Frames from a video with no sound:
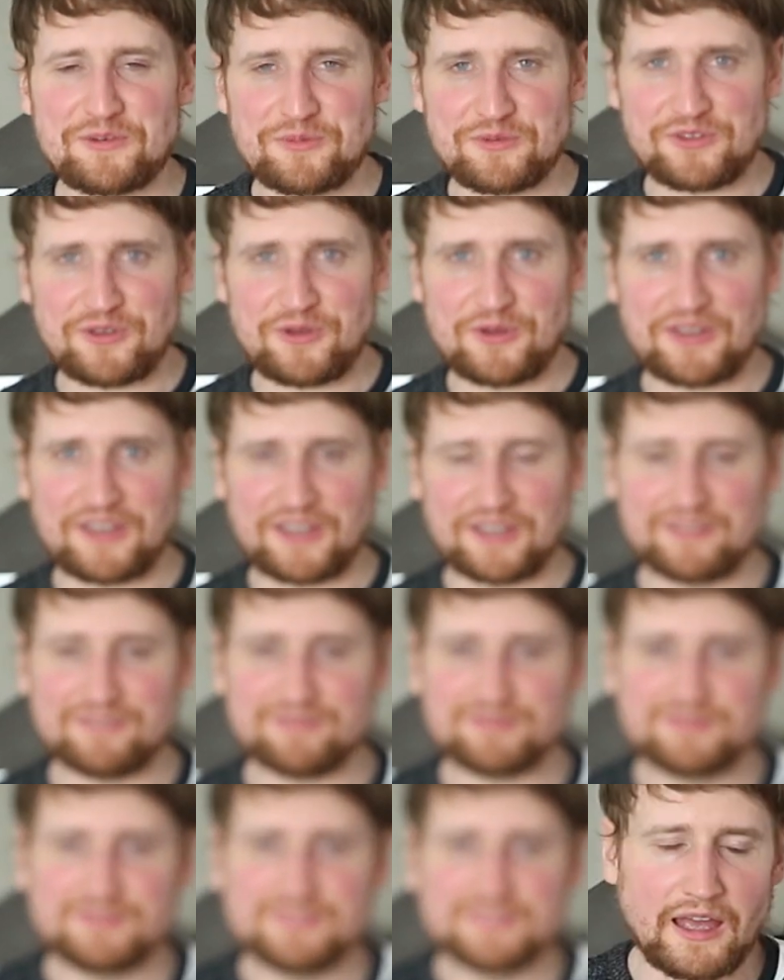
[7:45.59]
was
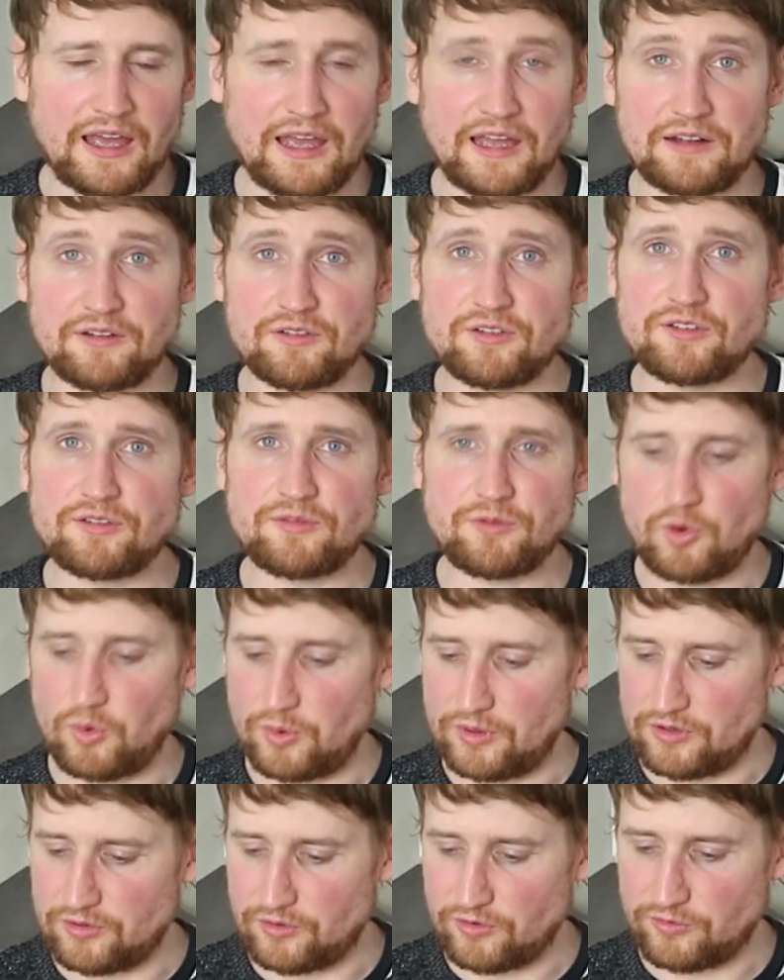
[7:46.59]
cooking, and
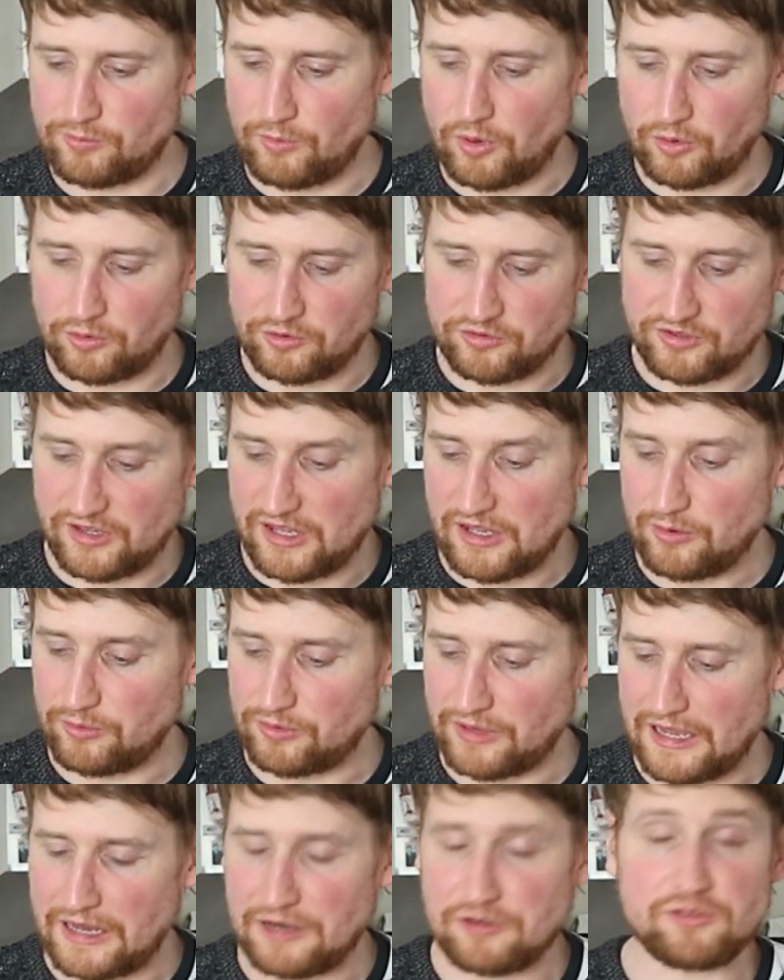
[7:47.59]
go into a smaller
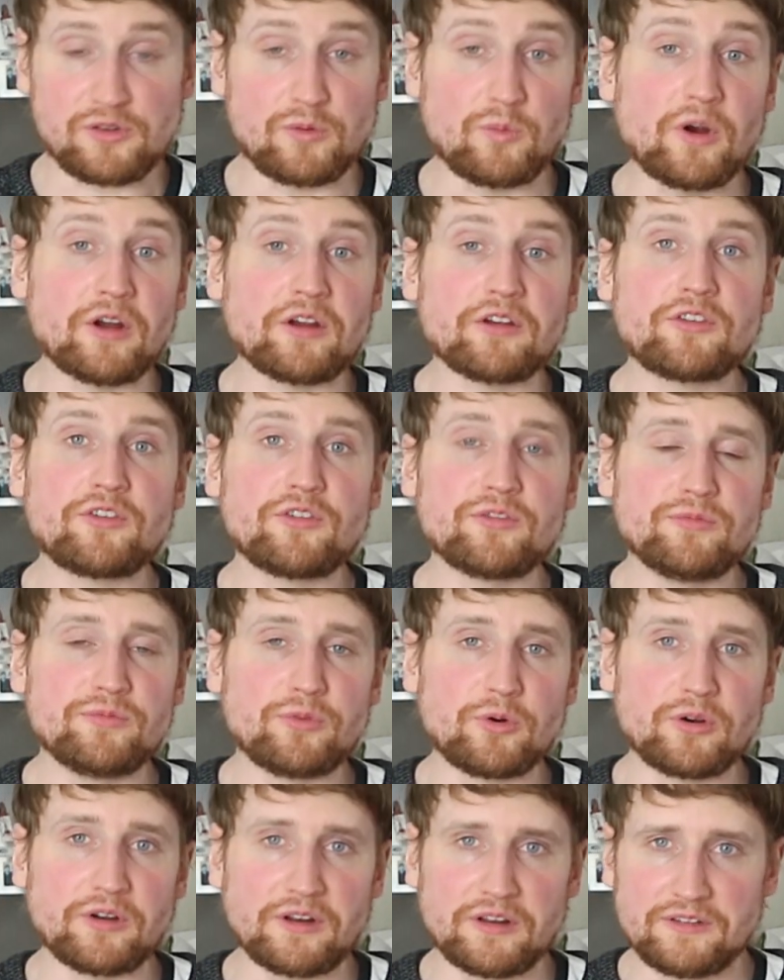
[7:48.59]
scale that actually works
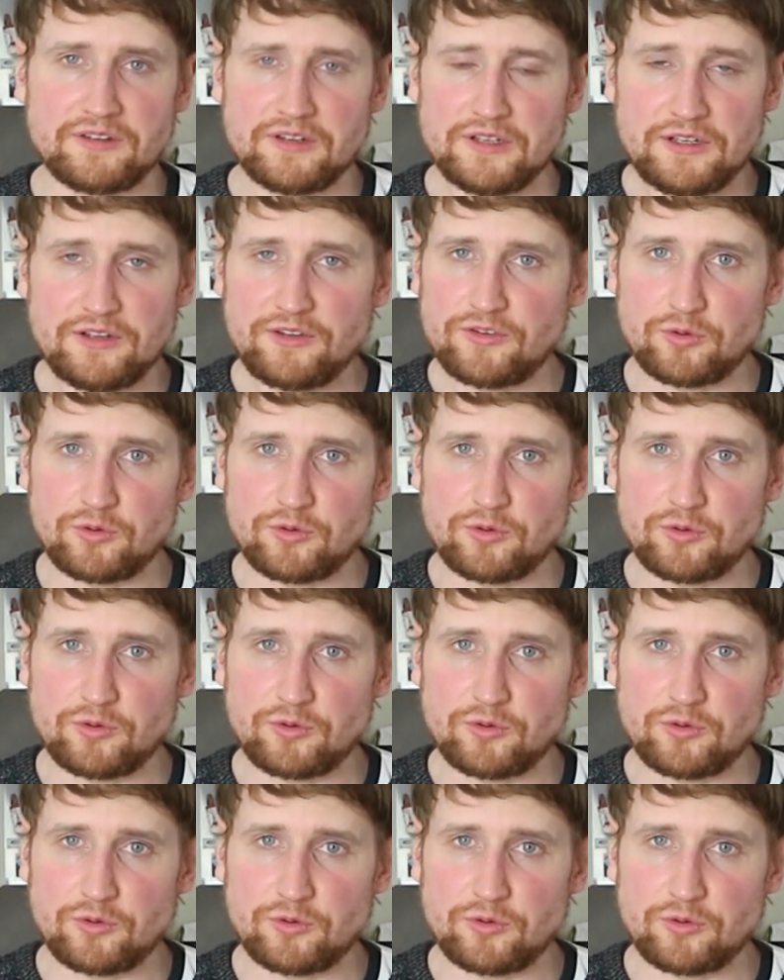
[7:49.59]
for it.